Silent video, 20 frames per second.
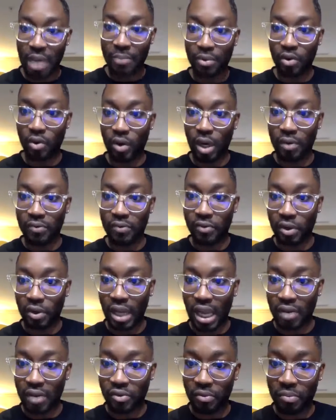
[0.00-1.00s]
I'm so happy and
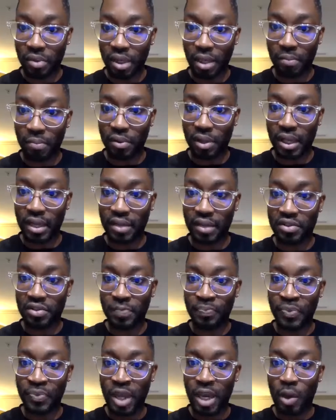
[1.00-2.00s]
grateful now for being
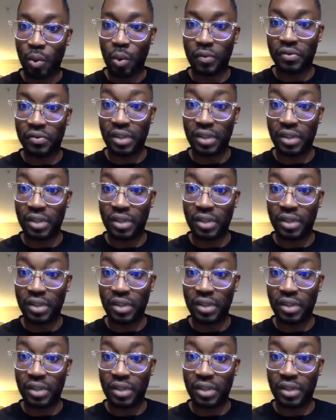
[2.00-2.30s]
blessed